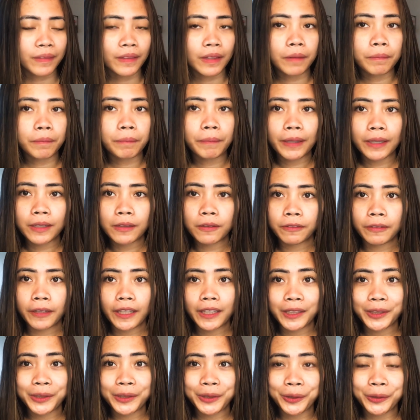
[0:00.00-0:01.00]
my
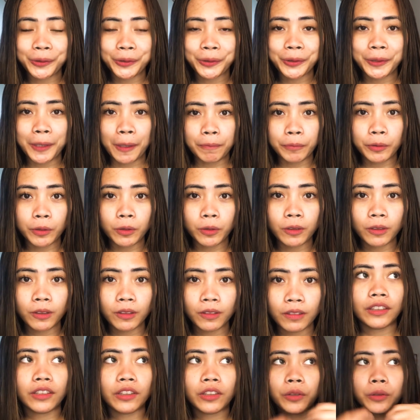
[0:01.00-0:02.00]
face so supple,
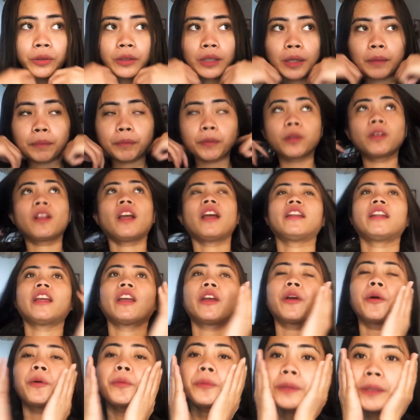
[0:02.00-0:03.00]
and
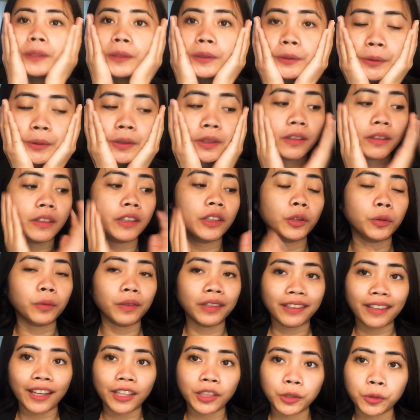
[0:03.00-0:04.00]
I only use this
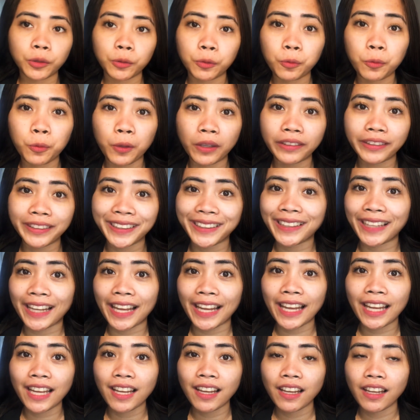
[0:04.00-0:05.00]
one, guys, once a
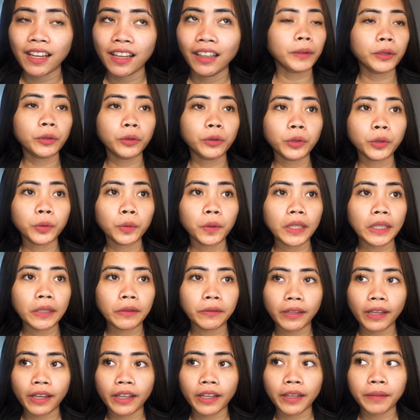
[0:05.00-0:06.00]
day. But usually
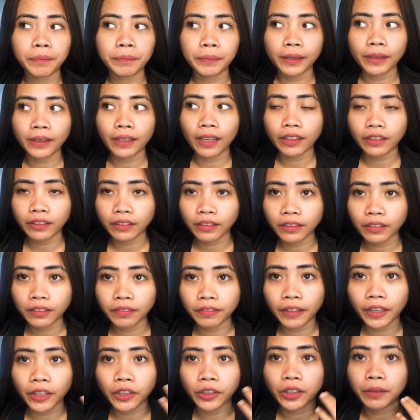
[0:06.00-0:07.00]
when I have my other
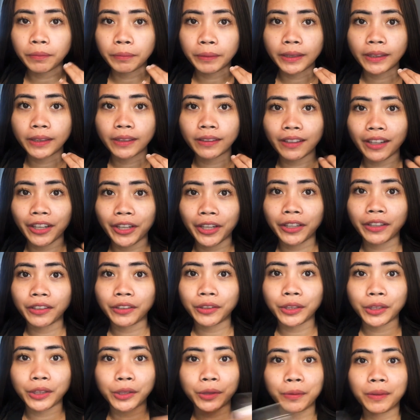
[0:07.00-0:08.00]
facial mist, I
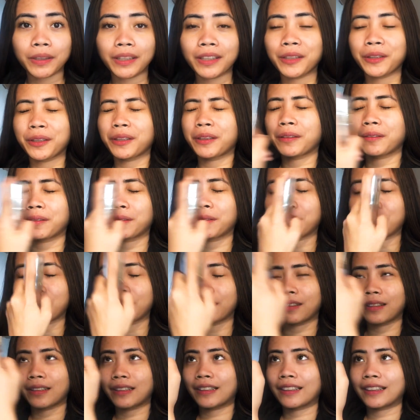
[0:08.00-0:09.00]
usually
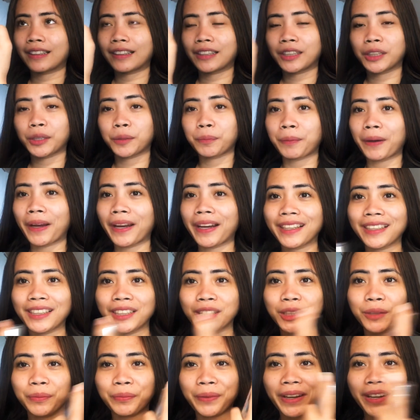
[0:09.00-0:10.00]
spray it
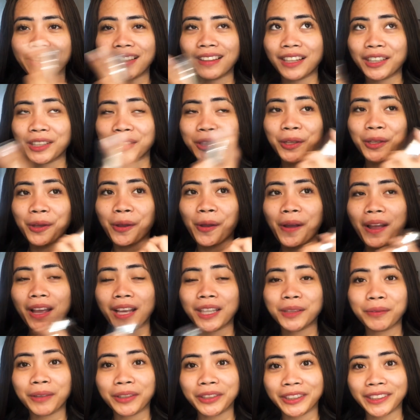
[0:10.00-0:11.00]
as
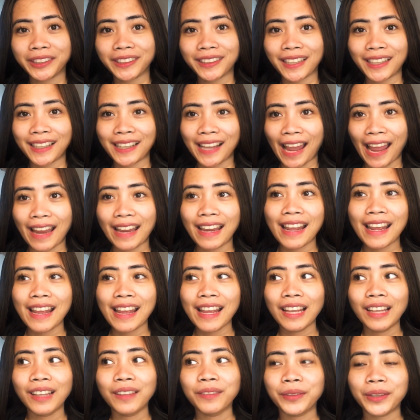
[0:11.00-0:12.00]
much as I can,
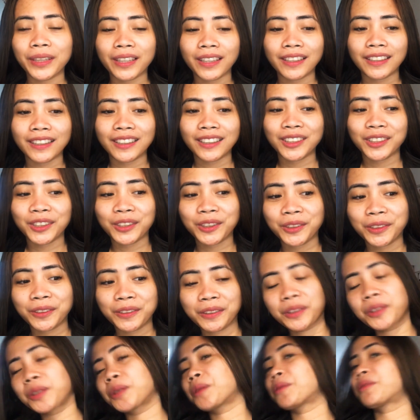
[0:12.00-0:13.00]
because
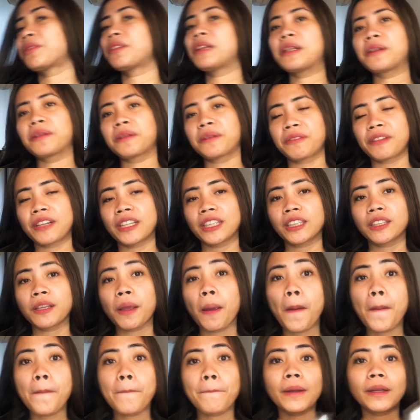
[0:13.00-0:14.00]
so to feel refreshed.
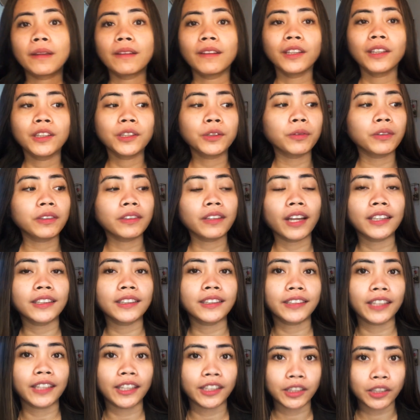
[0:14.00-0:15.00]
But this one, guys,
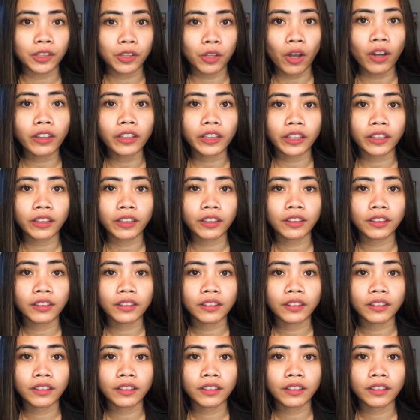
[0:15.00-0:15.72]
stays longer.